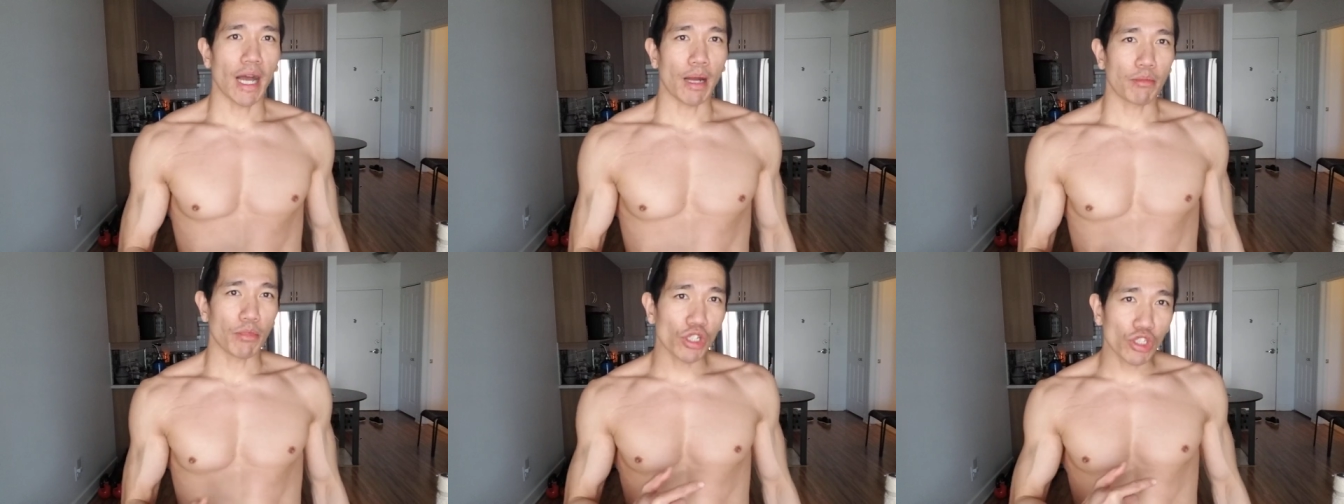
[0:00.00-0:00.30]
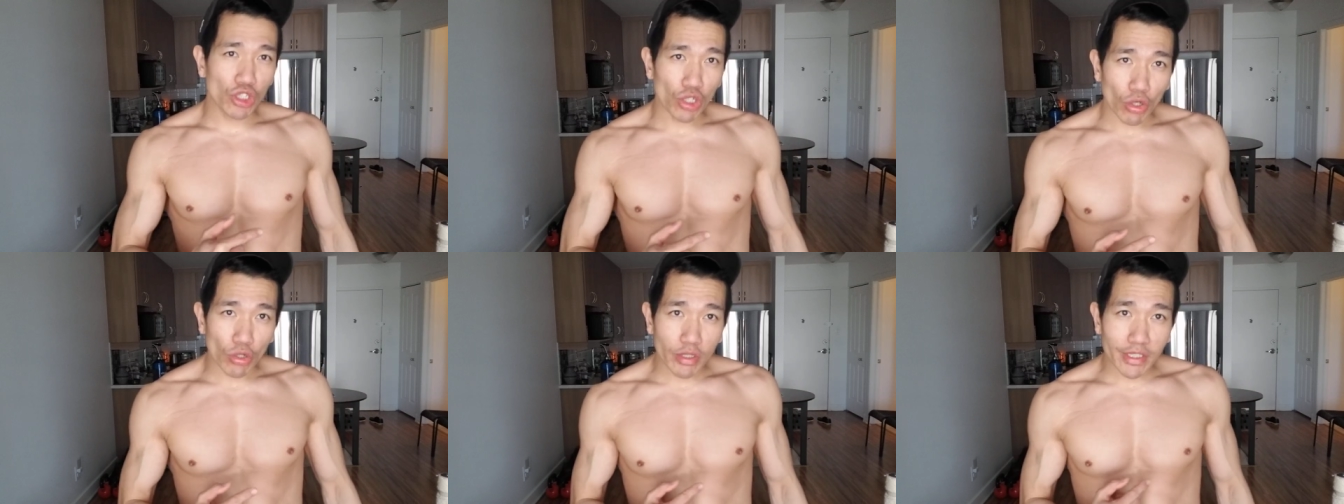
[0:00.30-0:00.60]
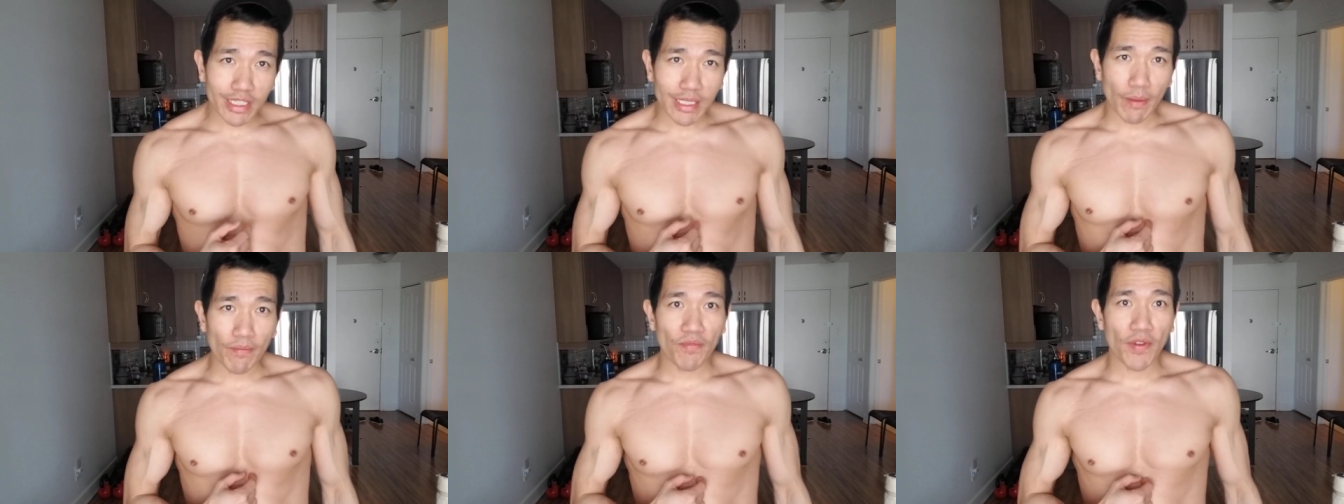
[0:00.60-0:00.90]
I'm gonna show you
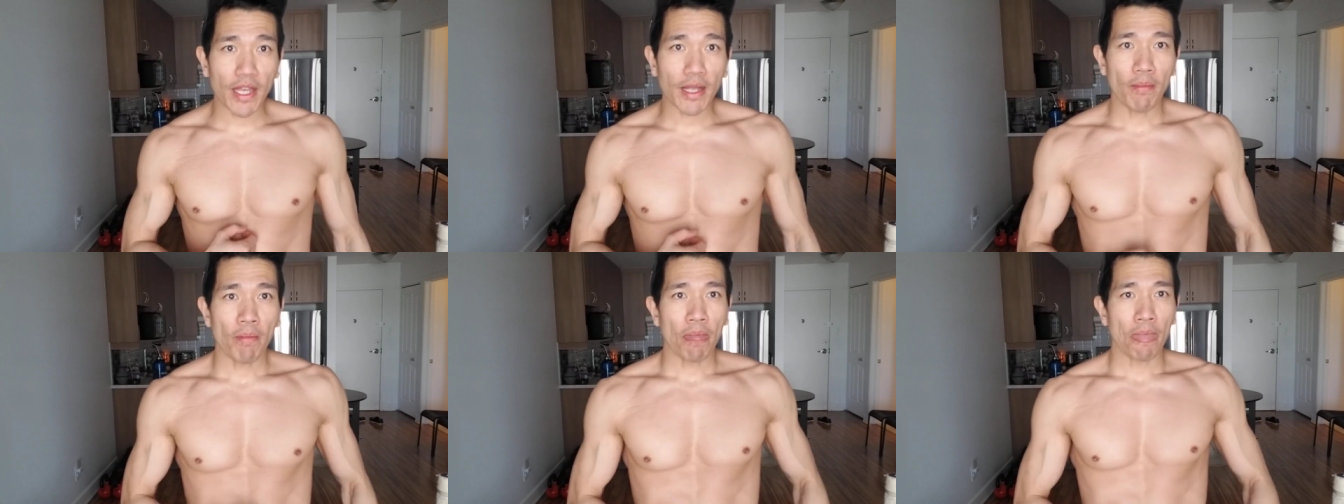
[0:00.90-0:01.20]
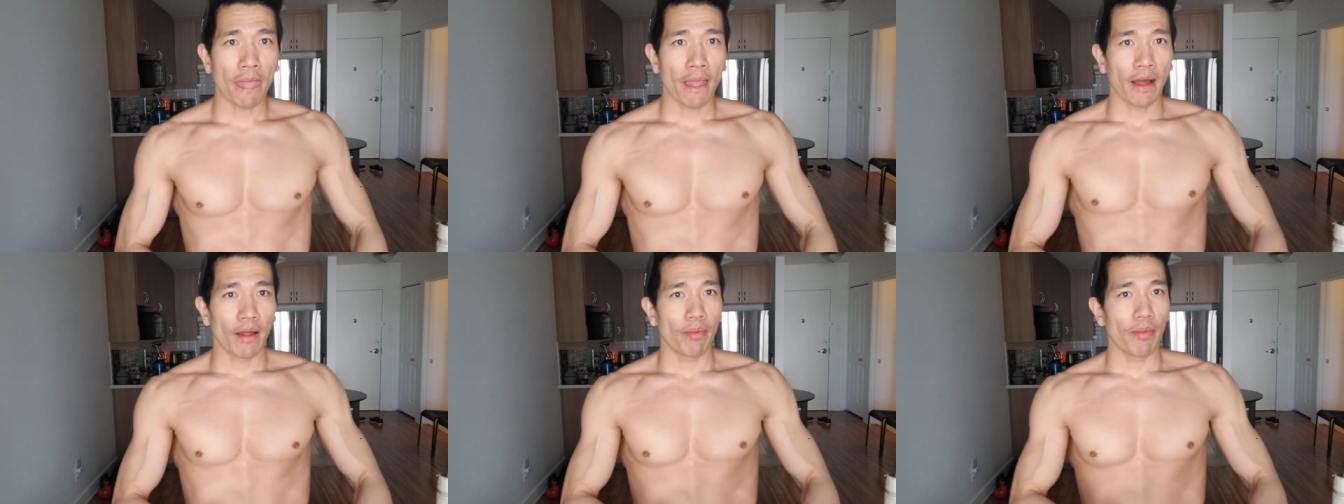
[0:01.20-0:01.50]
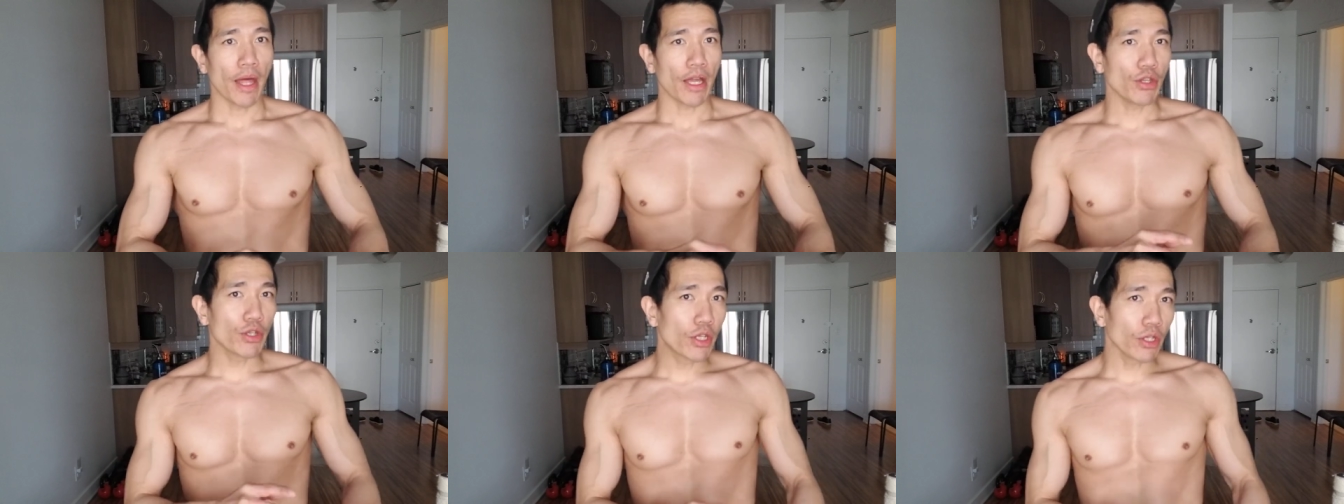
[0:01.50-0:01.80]
something
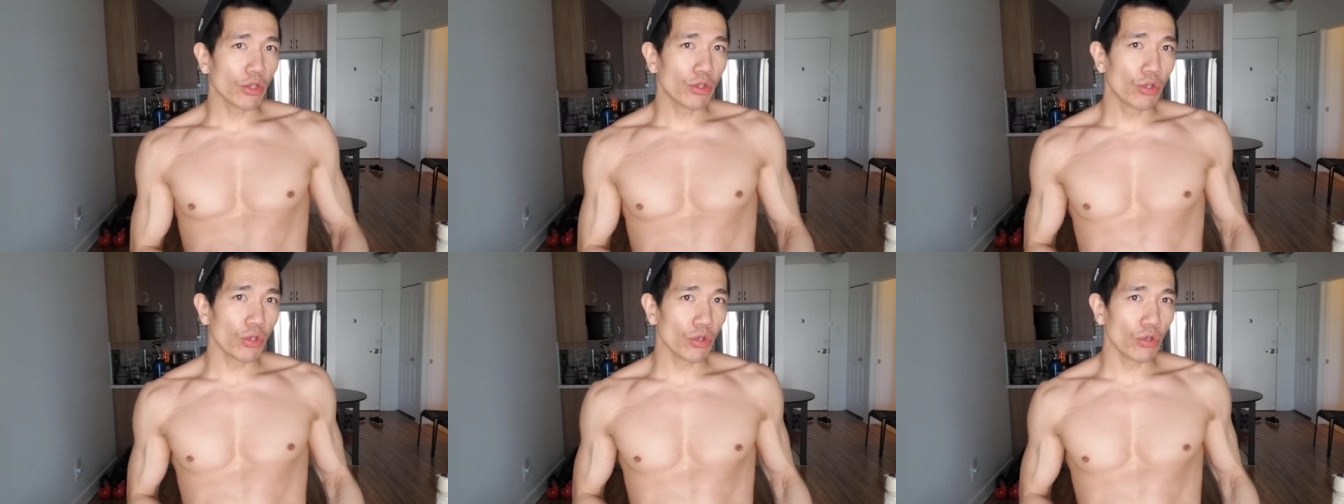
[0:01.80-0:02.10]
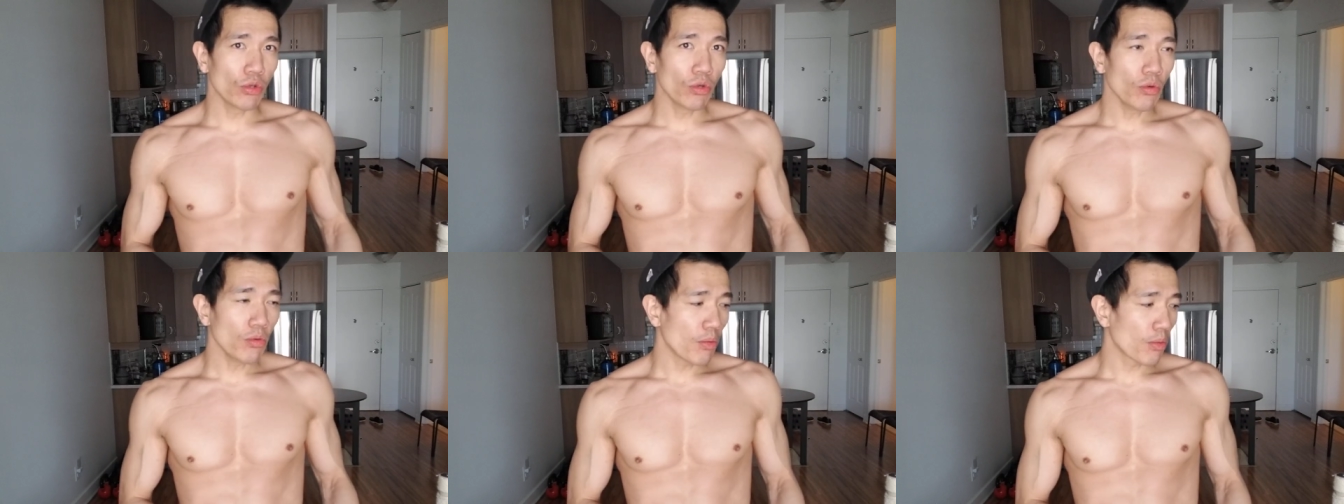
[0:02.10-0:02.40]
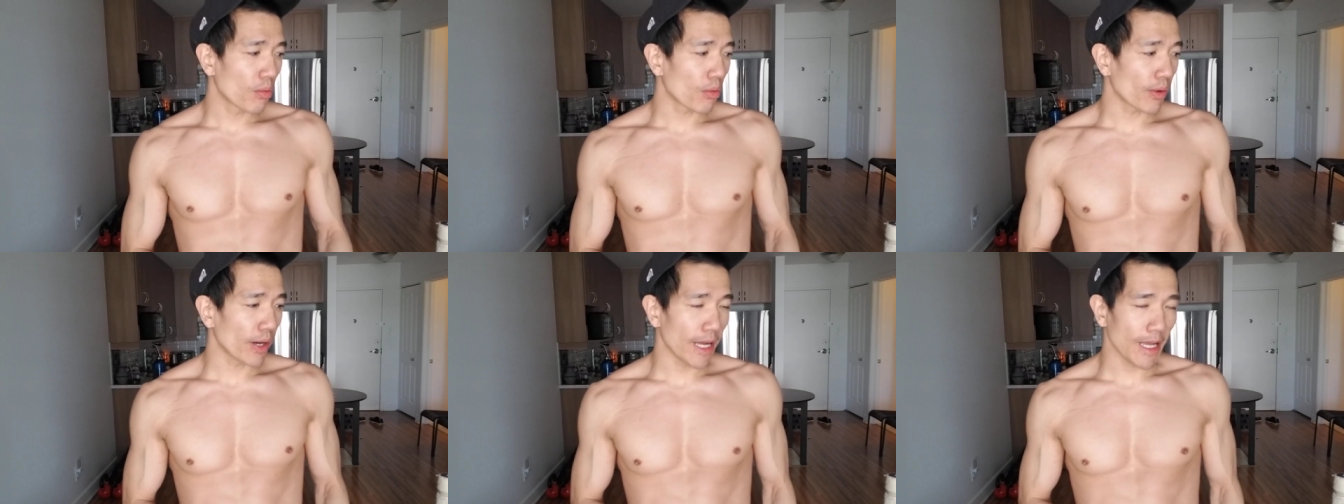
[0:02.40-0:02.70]
that you could do
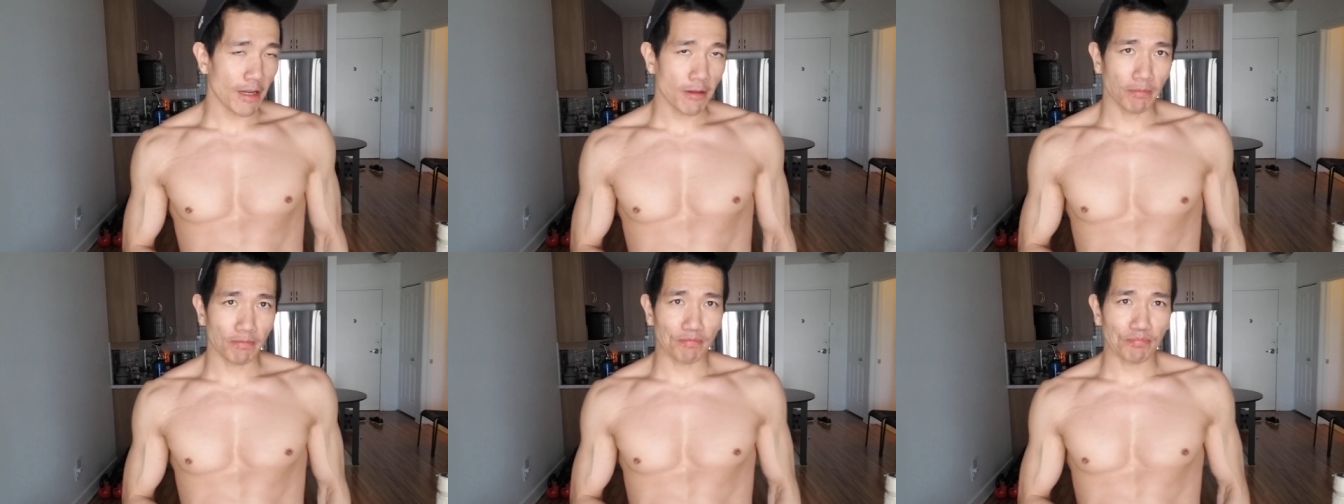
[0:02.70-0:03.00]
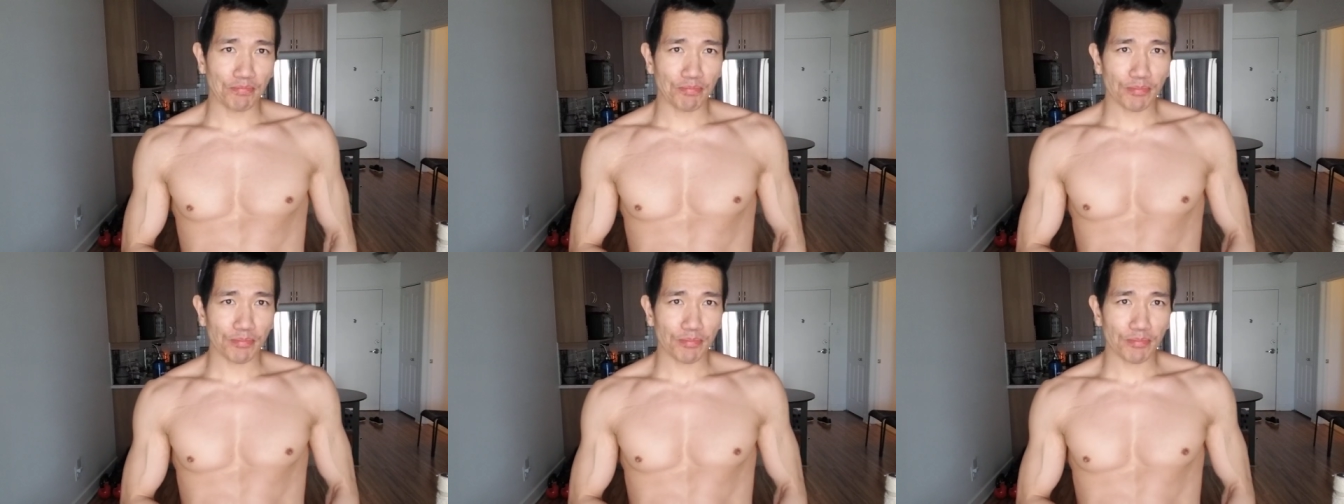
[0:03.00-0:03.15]
right?